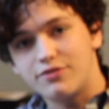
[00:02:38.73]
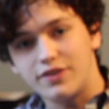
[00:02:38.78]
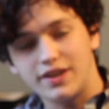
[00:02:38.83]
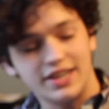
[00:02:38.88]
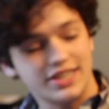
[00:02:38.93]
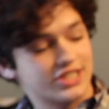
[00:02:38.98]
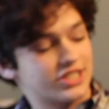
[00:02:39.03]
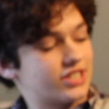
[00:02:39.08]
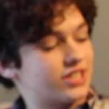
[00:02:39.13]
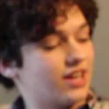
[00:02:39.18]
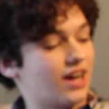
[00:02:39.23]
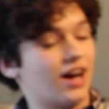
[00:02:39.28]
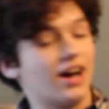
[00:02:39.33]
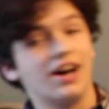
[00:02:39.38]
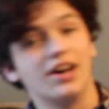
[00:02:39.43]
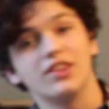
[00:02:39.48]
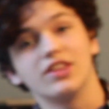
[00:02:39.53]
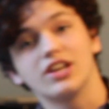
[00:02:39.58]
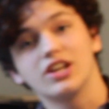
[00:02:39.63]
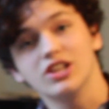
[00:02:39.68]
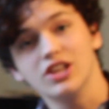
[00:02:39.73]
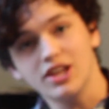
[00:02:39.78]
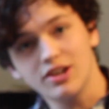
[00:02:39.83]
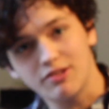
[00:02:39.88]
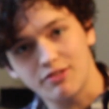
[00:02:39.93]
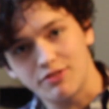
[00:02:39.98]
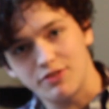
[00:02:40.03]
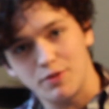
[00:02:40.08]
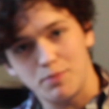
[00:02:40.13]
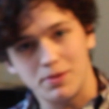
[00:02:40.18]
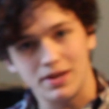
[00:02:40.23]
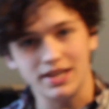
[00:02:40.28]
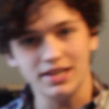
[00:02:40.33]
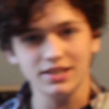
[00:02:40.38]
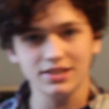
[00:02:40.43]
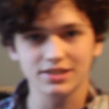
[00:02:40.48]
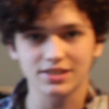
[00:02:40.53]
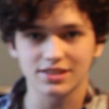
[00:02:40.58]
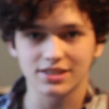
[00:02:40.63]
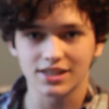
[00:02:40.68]
finished the calligraphy
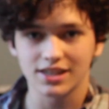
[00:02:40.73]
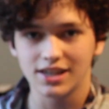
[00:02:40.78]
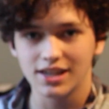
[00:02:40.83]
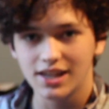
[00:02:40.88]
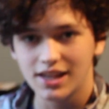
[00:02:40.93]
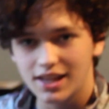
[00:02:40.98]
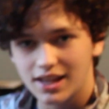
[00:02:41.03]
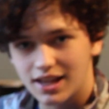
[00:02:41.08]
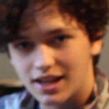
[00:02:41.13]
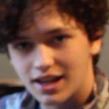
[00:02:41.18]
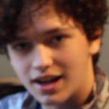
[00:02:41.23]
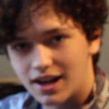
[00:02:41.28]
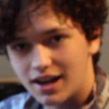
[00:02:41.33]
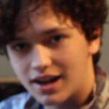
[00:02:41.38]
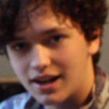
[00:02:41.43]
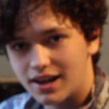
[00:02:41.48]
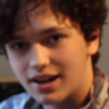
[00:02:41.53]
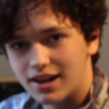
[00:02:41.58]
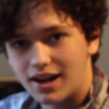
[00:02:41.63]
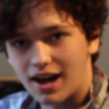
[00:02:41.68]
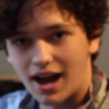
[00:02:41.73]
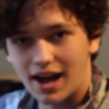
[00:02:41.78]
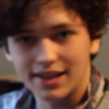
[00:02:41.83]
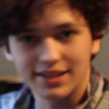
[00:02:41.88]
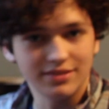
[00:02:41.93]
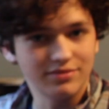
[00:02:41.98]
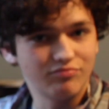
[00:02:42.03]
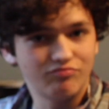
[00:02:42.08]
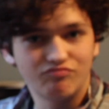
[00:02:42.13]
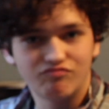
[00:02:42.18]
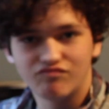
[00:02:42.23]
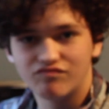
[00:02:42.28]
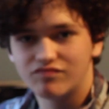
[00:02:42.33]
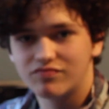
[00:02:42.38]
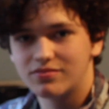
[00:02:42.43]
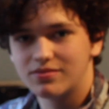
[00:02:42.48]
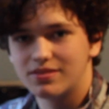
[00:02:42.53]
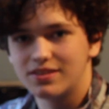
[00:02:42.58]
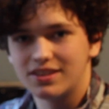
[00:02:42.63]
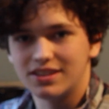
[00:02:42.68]
piece. I
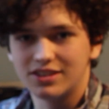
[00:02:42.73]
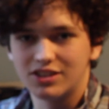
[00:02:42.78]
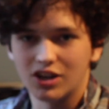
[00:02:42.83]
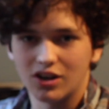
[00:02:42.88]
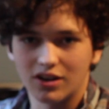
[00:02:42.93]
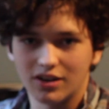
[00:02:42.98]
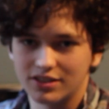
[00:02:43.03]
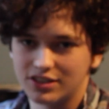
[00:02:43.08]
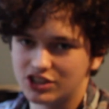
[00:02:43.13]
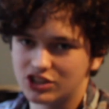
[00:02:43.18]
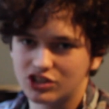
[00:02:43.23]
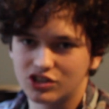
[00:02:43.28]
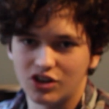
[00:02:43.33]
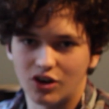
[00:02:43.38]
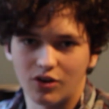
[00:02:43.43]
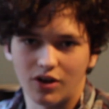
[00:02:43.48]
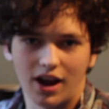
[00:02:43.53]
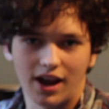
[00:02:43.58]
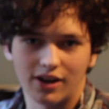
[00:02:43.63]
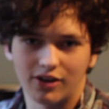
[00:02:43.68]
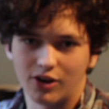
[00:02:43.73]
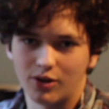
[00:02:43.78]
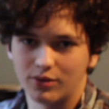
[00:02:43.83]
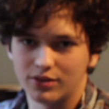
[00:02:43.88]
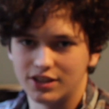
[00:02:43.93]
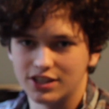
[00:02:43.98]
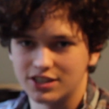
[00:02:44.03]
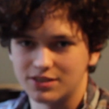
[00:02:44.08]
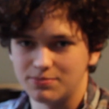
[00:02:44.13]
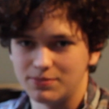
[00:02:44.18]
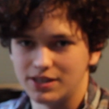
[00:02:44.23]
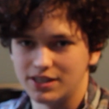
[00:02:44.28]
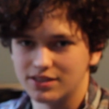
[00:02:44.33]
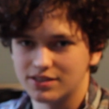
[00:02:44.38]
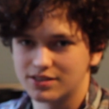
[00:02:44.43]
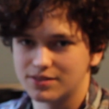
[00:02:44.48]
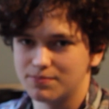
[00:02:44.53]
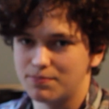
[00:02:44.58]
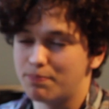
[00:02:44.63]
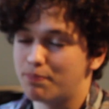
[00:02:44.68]
don't know what this
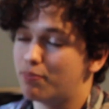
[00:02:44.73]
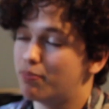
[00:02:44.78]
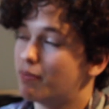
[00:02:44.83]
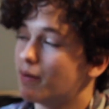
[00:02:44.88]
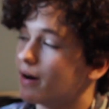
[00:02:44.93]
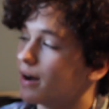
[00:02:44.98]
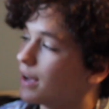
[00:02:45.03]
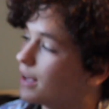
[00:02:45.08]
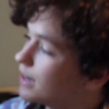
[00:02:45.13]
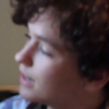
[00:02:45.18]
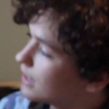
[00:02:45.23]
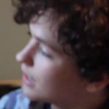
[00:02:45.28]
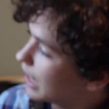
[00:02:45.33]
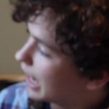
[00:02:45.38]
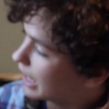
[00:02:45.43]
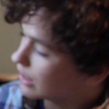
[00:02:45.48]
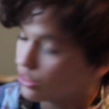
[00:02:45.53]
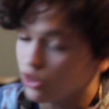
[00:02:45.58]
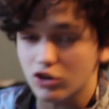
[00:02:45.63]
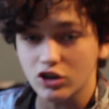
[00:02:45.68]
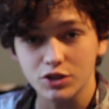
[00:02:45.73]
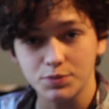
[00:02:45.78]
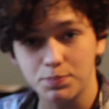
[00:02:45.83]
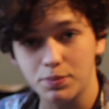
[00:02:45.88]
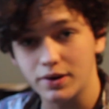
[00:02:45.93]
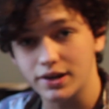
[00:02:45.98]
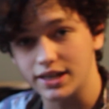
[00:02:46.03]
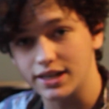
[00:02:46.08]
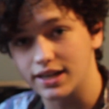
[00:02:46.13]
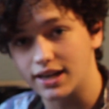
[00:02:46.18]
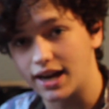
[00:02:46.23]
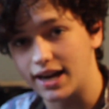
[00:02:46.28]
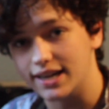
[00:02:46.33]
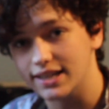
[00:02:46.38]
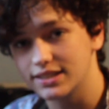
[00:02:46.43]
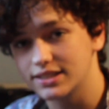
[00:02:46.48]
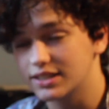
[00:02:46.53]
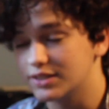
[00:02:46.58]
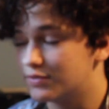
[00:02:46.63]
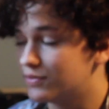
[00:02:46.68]
means, but it looks pretty
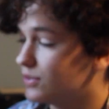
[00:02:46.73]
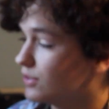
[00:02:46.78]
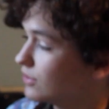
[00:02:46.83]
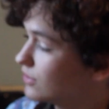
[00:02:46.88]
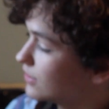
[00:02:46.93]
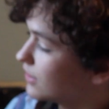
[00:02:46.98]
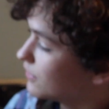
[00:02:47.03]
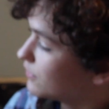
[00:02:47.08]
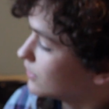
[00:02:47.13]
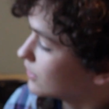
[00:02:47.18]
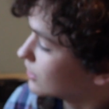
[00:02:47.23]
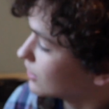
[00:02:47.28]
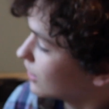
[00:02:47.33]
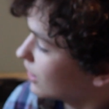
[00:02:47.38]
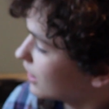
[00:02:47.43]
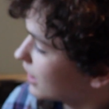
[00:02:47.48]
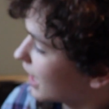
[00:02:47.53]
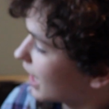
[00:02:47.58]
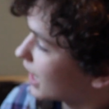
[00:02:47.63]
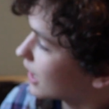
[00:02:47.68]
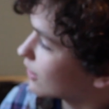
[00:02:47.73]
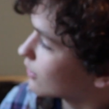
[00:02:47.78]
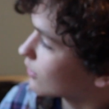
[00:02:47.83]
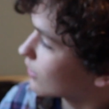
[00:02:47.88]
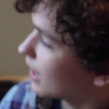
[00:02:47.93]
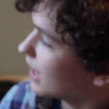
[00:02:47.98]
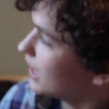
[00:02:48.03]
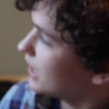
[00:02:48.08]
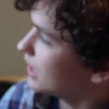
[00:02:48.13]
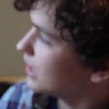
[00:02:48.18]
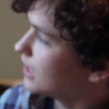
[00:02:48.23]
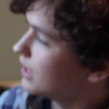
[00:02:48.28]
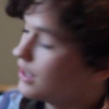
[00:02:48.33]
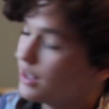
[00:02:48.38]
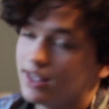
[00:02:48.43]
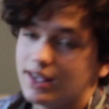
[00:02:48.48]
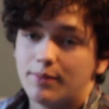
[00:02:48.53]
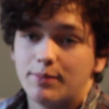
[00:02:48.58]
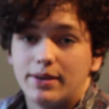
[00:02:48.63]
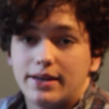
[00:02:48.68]
nice if you look at it right.
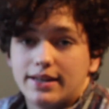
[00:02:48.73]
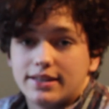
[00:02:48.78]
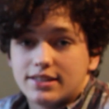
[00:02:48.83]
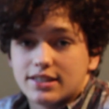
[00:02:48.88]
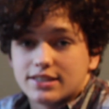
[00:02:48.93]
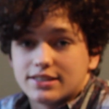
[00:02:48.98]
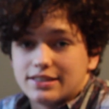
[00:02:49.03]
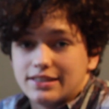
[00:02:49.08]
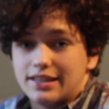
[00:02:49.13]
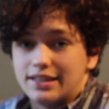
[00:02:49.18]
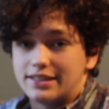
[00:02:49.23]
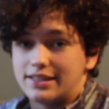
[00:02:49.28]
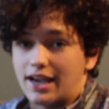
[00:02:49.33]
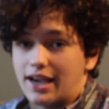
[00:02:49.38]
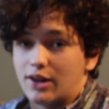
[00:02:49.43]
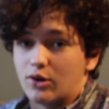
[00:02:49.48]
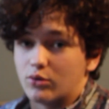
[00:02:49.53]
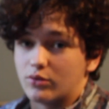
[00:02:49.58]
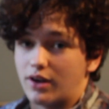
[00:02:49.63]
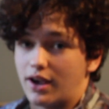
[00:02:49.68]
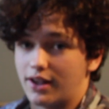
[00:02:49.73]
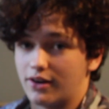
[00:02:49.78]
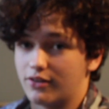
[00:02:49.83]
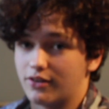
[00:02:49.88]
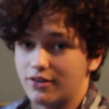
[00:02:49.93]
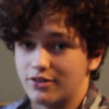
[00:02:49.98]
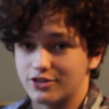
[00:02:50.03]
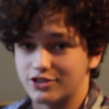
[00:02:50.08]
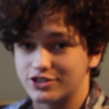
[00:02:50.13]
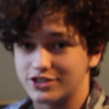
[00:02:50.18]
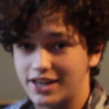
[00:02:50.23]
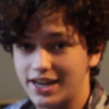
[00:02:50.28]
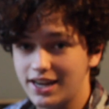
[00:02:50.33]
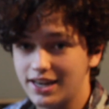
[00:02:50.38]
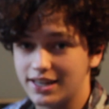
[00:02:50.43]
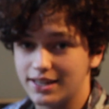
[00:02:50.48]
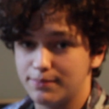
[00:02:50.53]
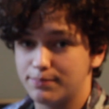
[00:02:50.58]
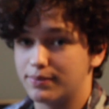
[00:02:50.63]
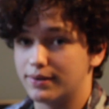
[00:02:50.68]
I mean, I don't
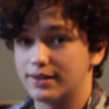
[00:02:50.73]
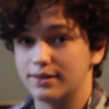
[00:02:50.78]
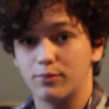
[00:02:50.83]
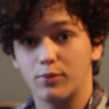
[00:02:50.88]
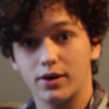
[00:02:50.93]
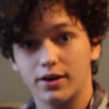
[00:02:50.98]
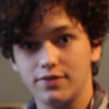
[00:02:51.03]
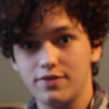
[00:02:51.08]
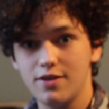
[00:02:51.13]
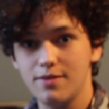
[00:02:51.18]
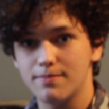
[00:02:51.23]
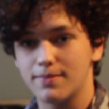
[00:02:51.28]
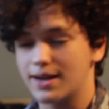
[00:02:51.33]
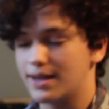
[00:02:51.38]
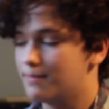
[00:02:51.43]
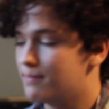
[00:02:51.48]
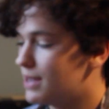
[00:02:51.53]
understand it, but one of you might